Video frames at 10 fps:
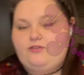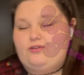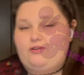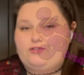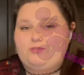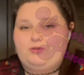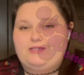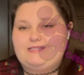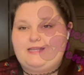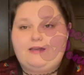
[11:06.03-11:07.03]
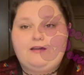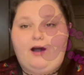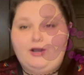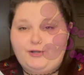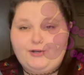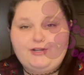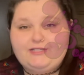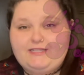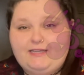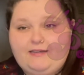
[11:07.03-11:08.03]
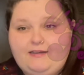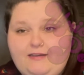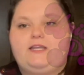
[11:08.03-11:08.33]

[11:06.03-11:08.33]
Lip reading: You can also put this like under your sink.